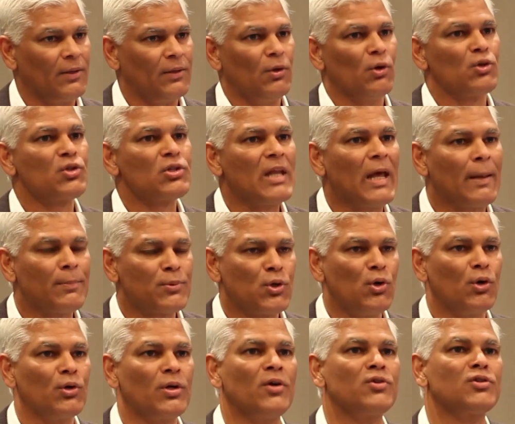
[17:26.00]
Those slabs
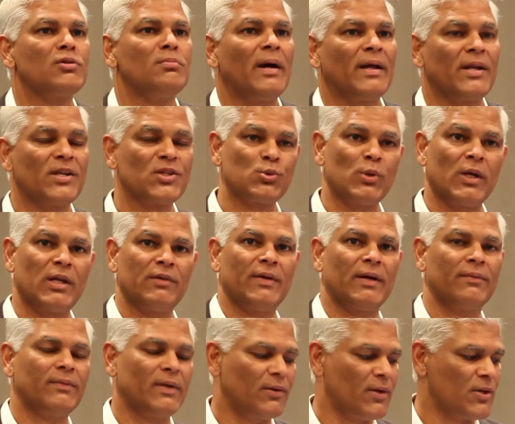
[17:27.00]
go down to minus
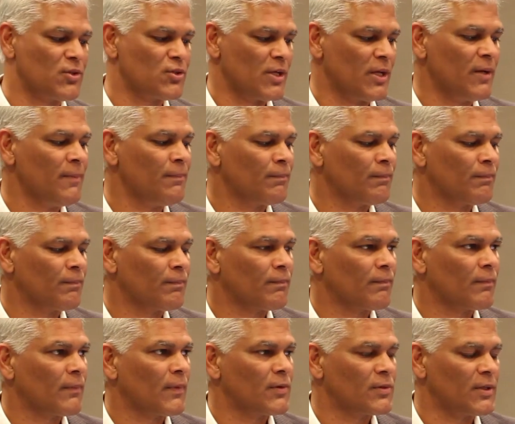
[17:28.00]
25 degrees
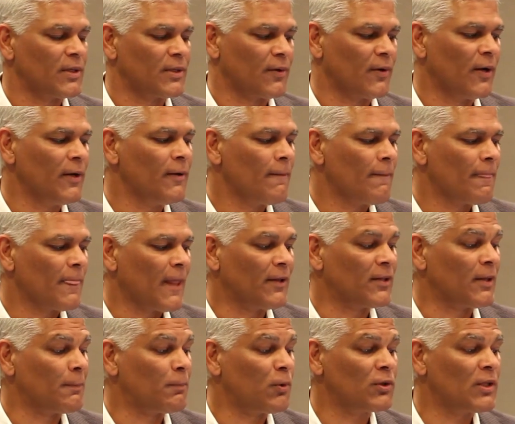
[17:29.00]
centigrade.
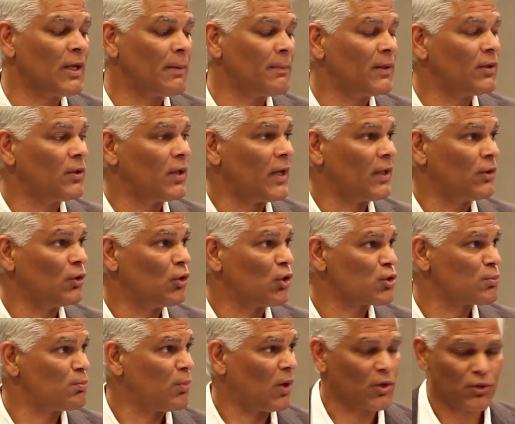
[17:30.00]
And they put them in
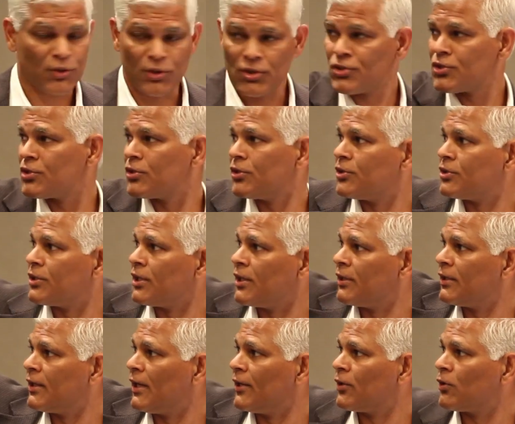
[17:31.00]
those boxes, you
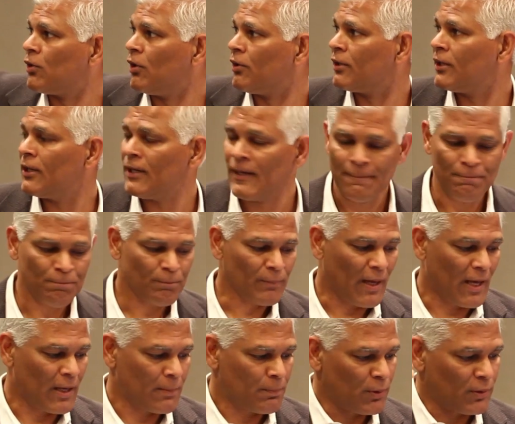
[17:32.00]
see in the other corner,
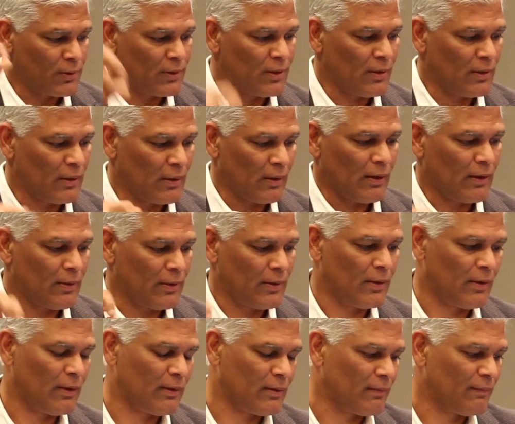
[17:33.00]
and put the
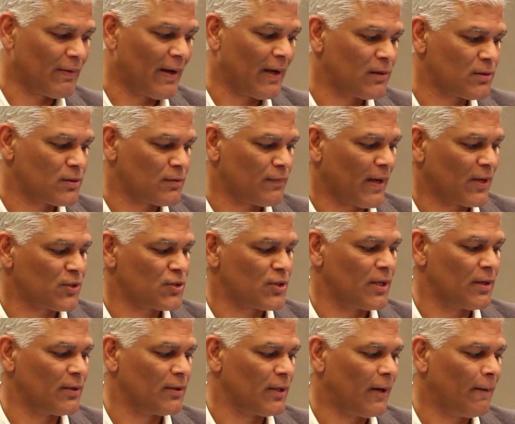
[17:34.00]
vials of
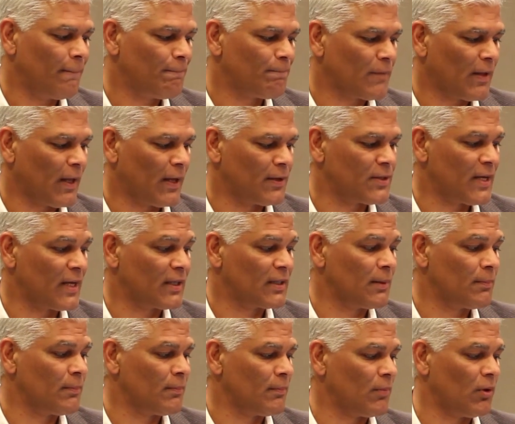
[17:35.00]
vaccine there, and take
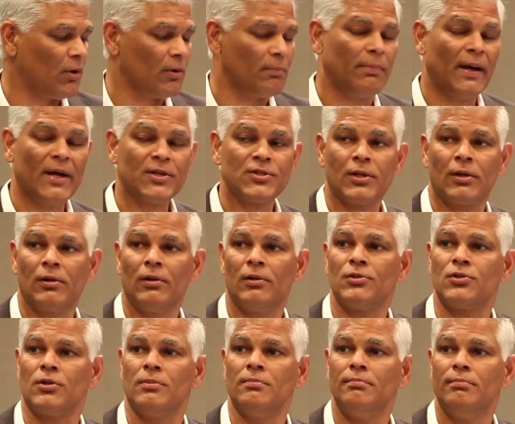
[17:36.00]
them on
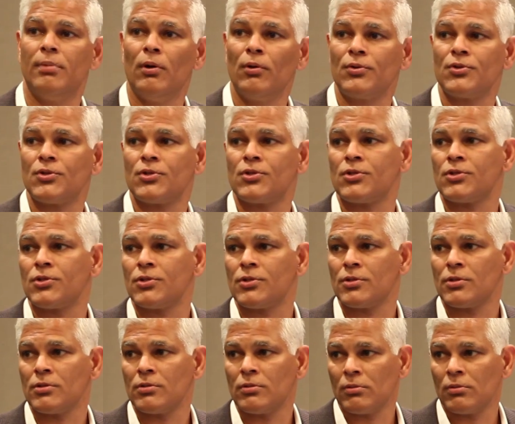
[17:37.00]
bicycles and boats